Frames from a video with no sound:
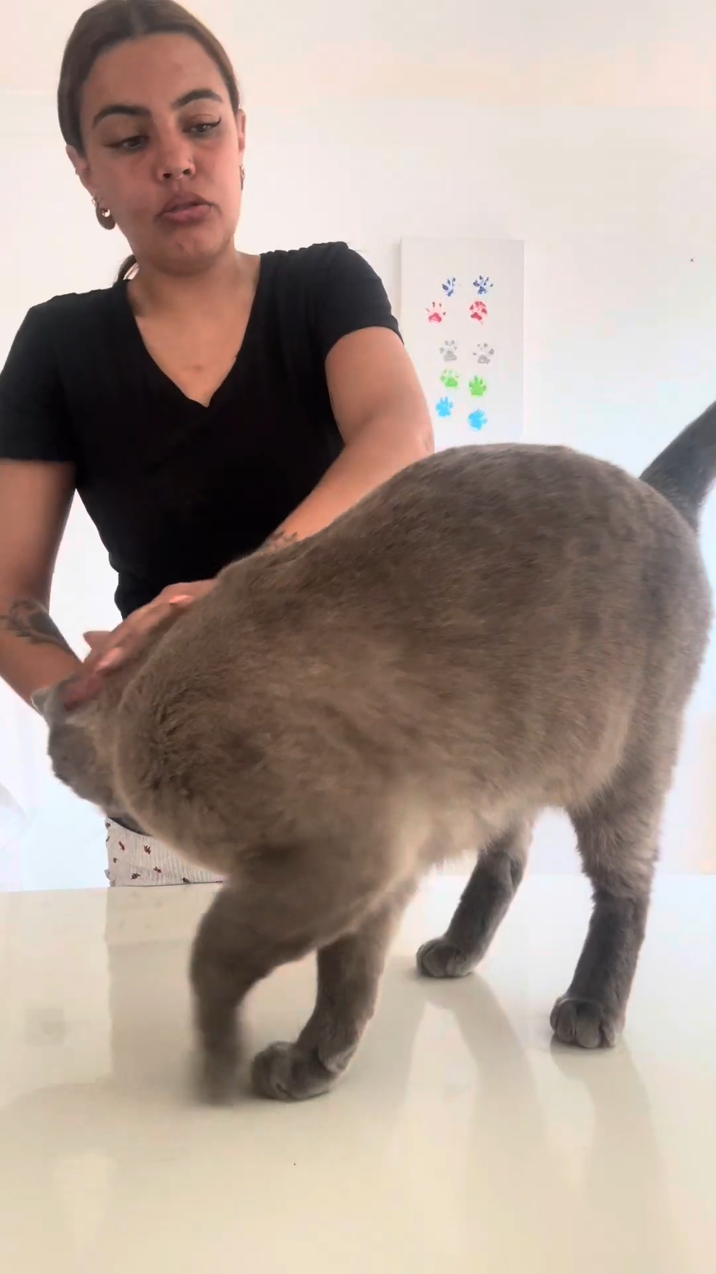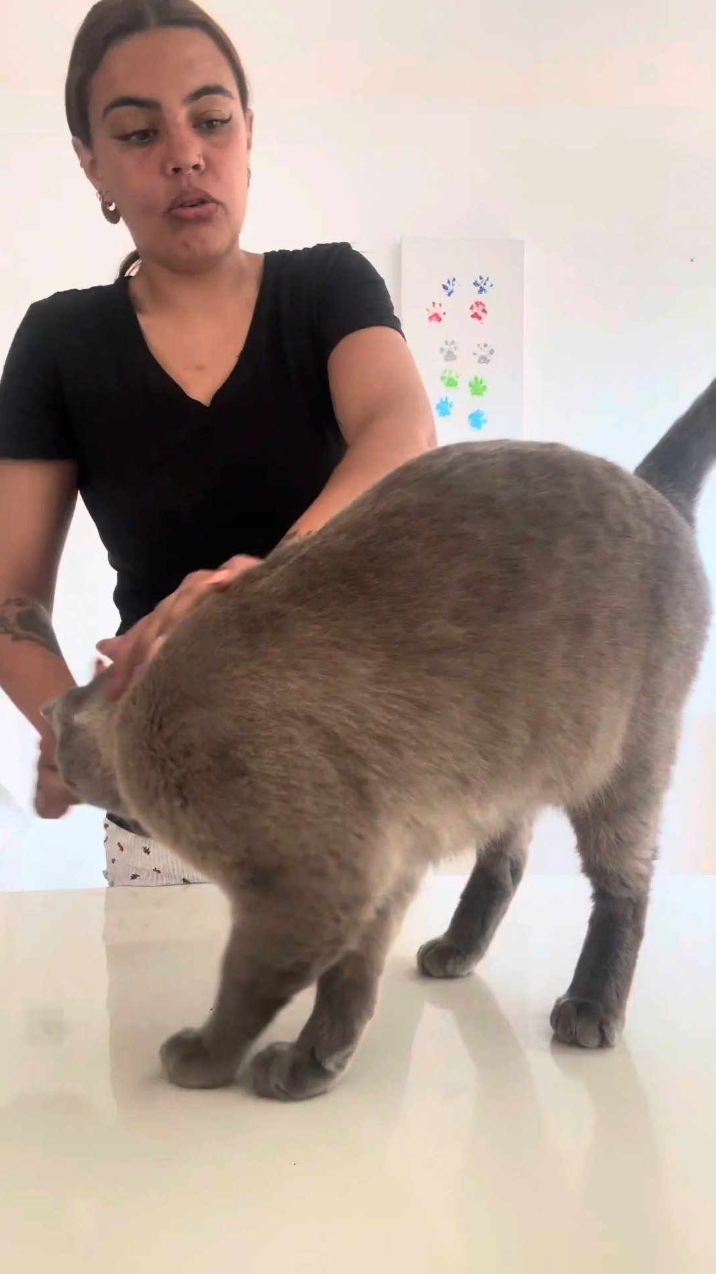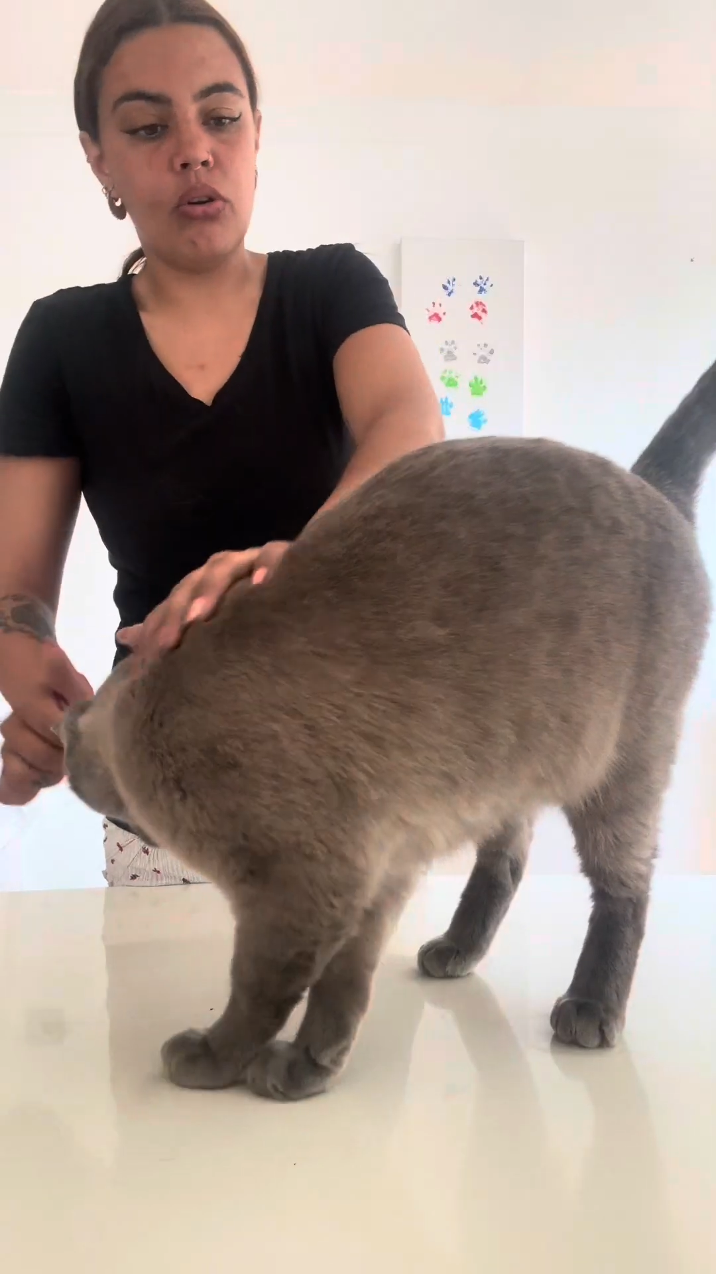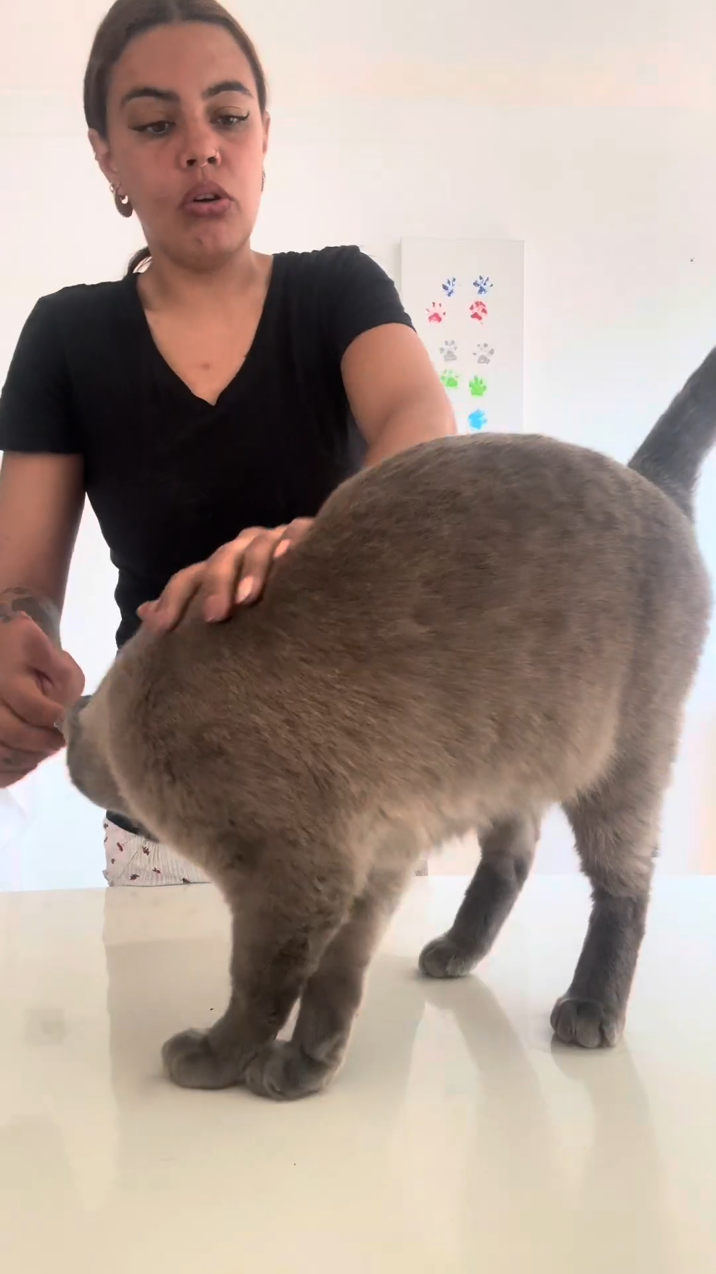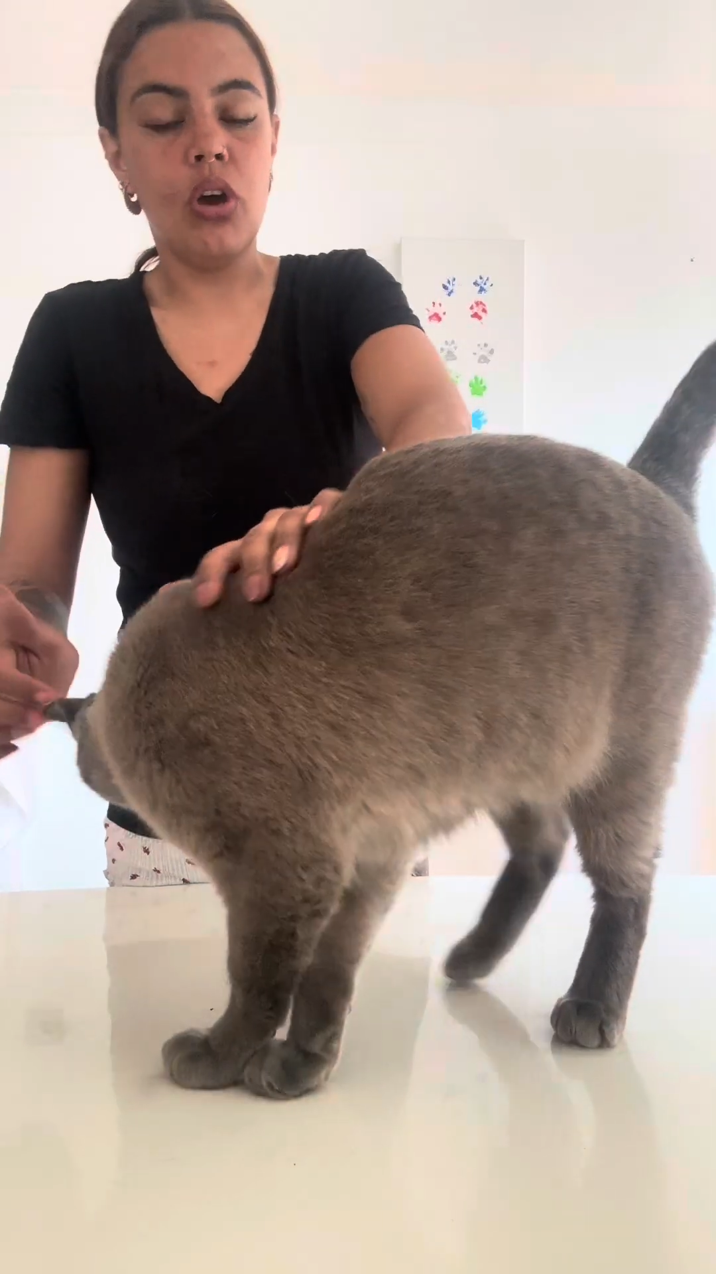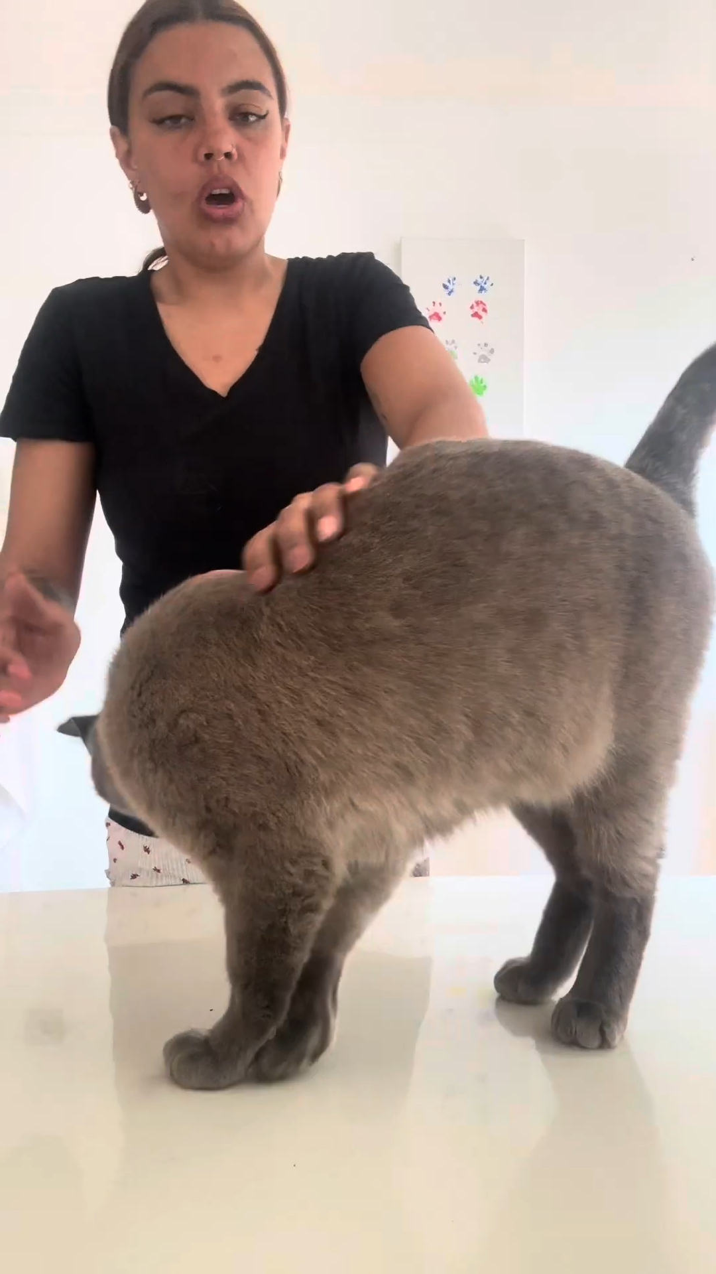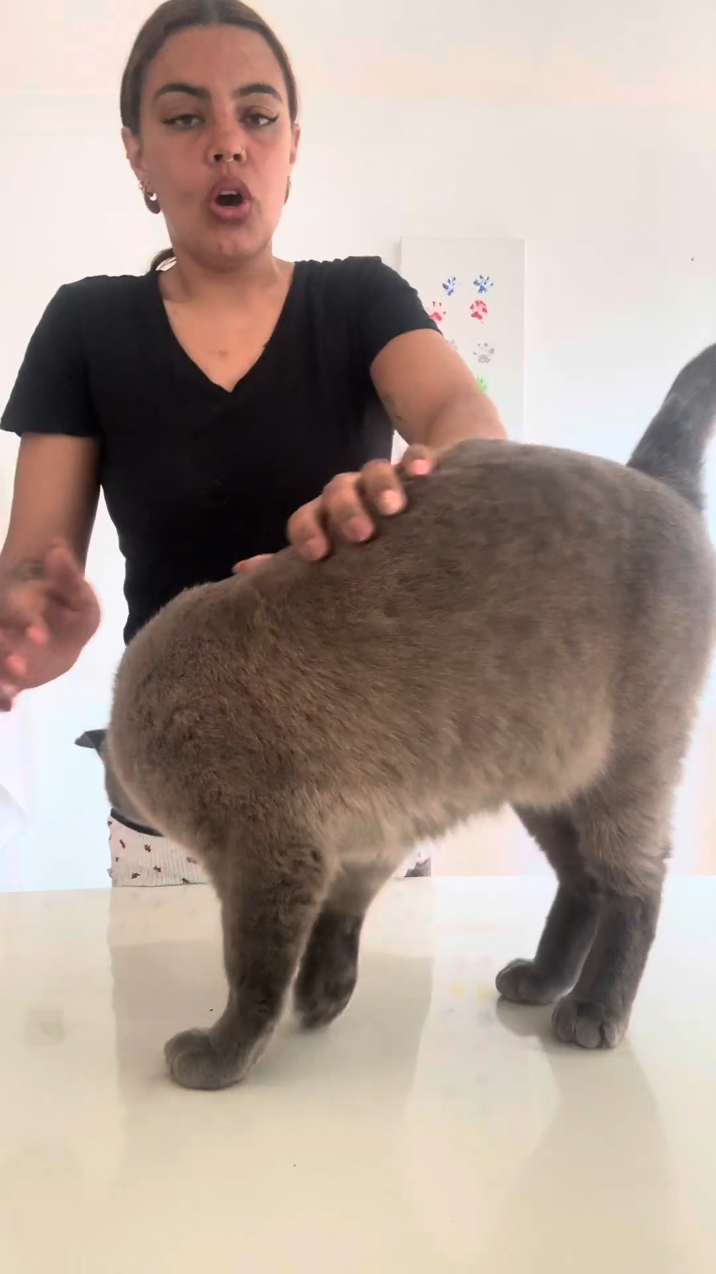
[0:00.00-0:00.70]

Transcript: so